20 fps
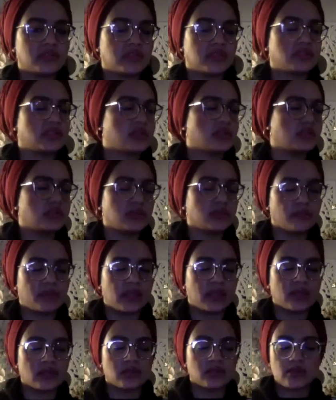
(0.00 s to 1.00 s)
sisters,
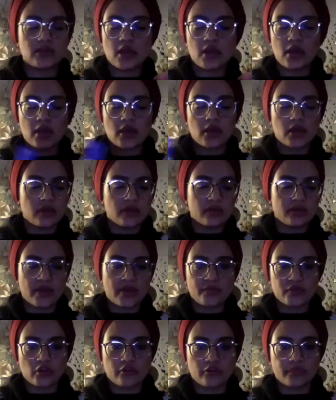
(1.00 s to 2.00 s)
siblings,
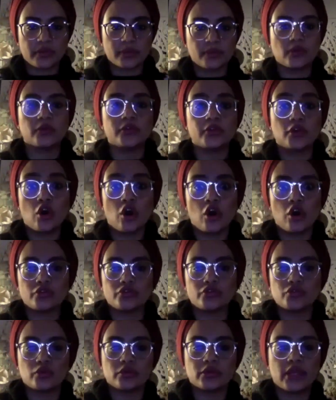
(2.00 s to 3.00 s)
them sort of people, your hot
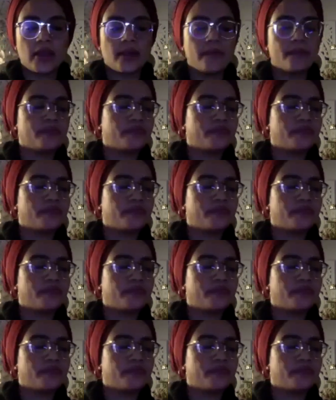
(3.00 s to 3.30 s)
zone, yeah?